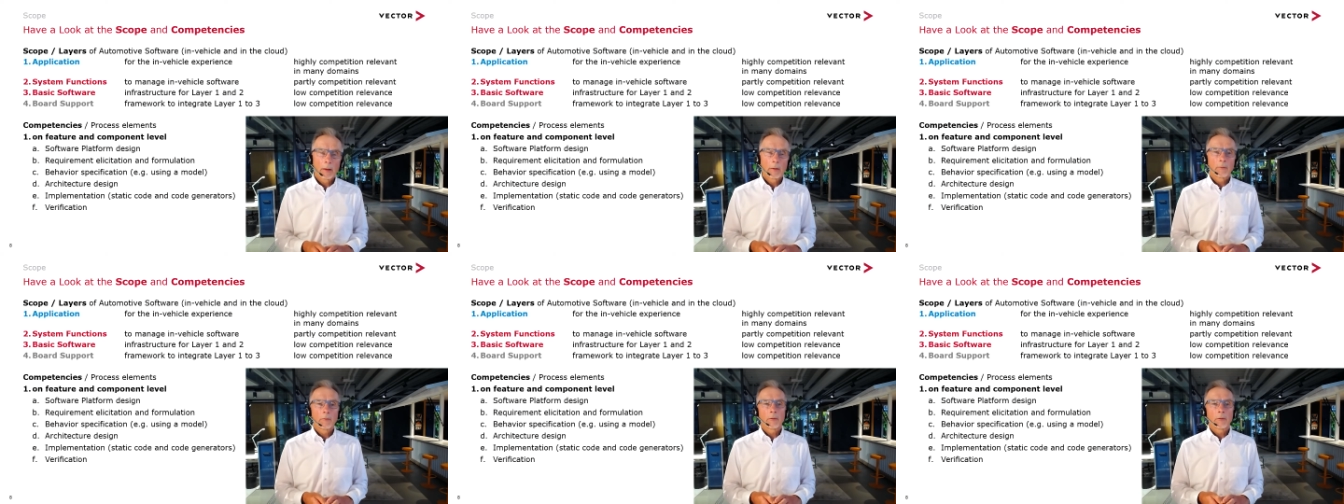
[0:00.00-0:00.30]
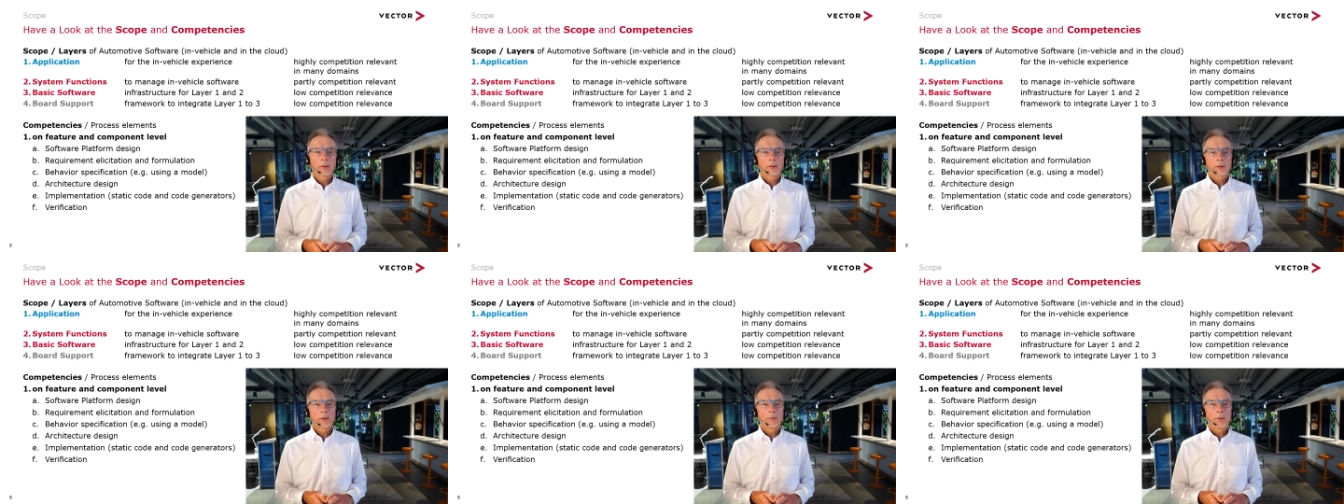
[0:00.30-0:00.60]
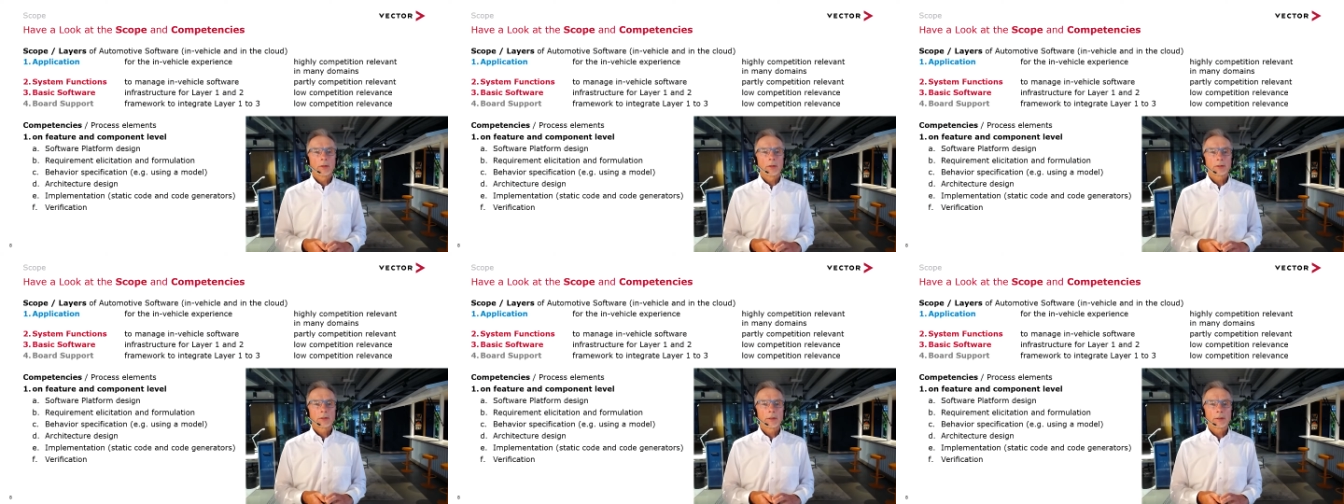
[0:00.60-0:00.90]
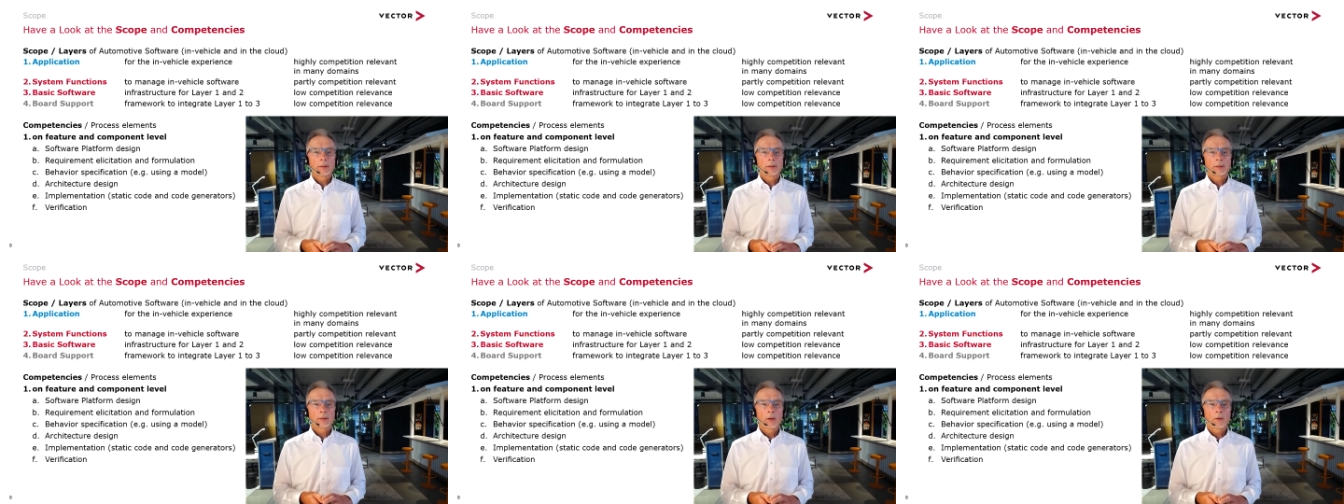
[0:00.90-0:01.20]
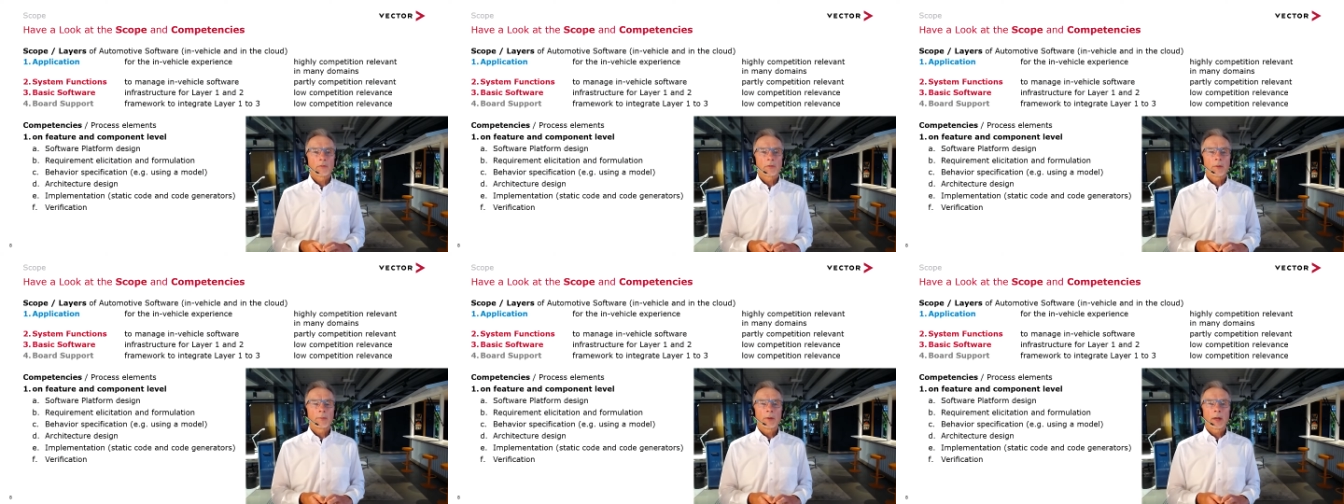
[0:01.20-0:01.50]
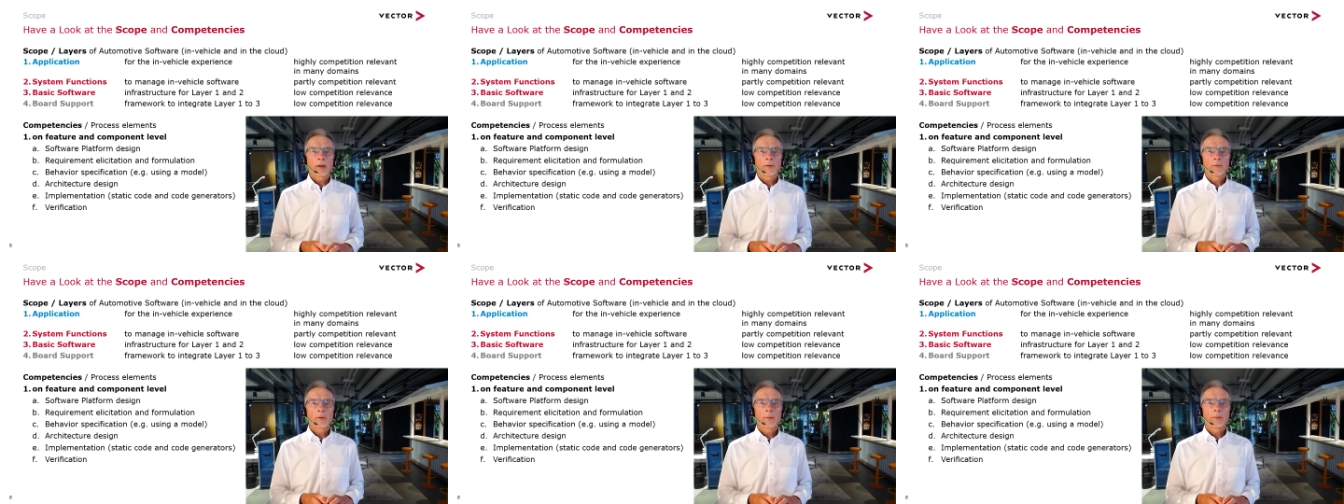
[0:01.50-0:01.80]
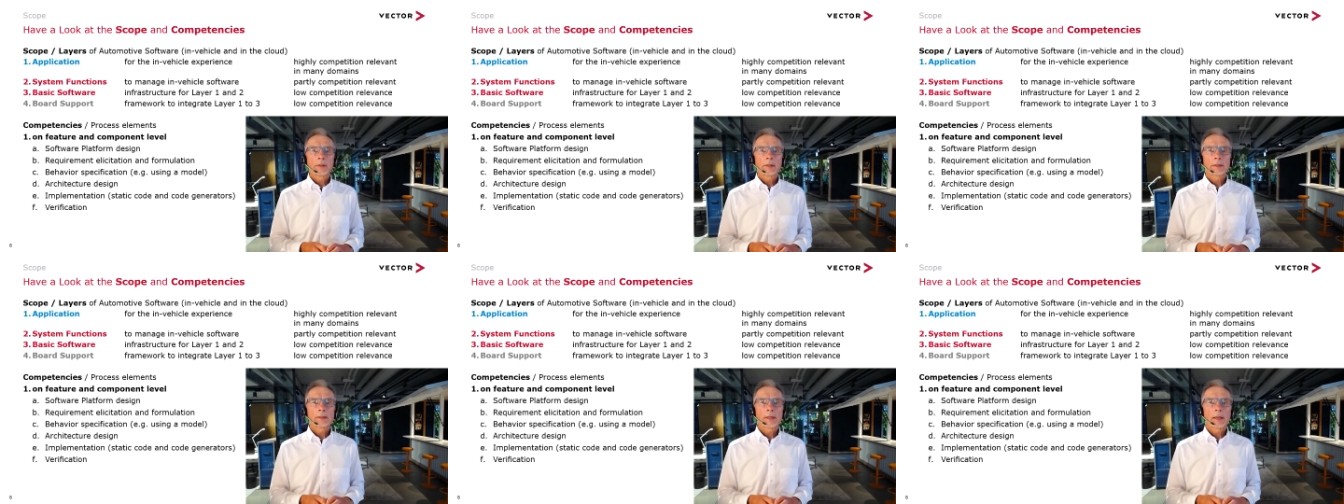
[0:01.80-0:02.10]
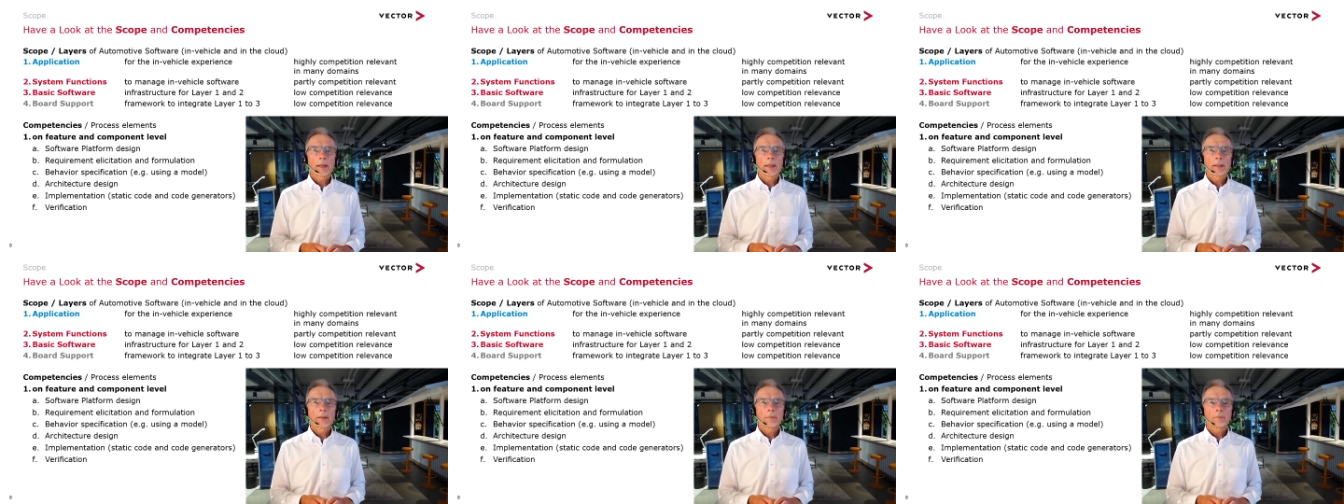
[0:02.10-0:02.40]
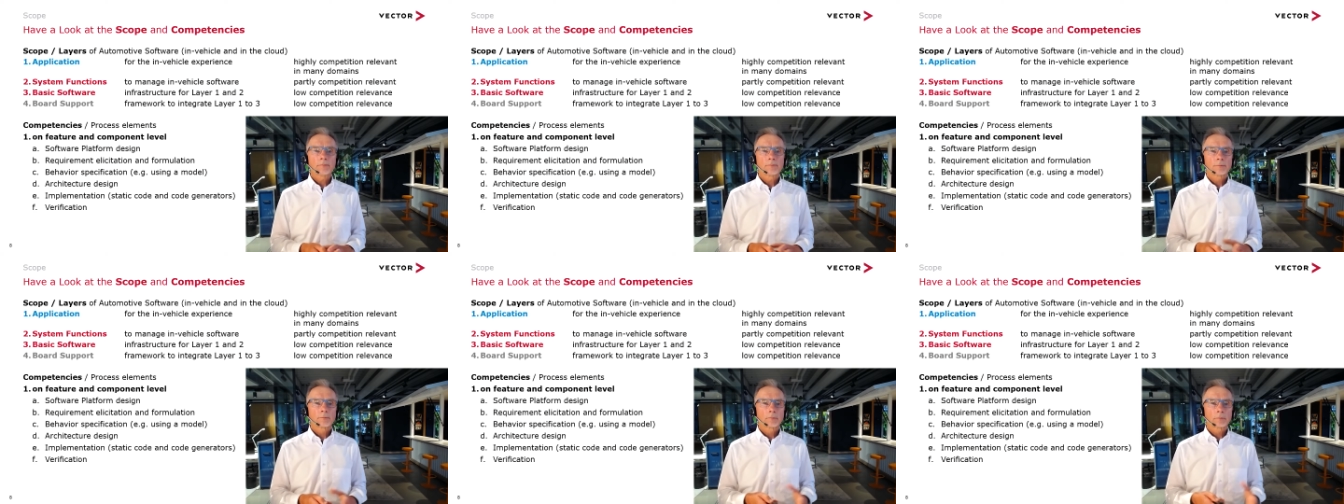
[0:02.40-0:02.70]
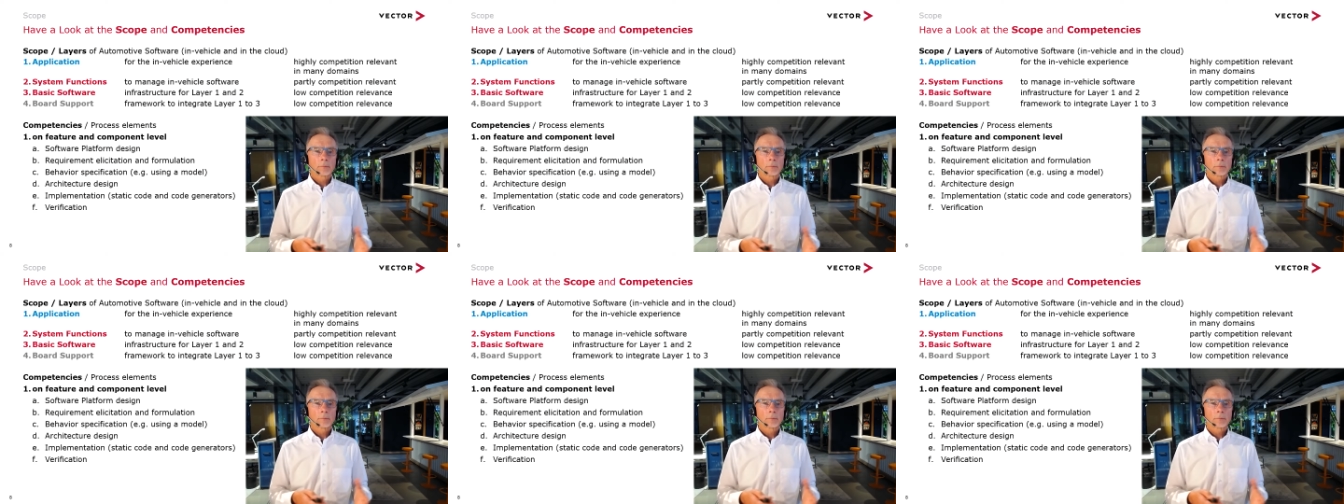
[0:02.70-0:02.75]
First to mention the software platform design,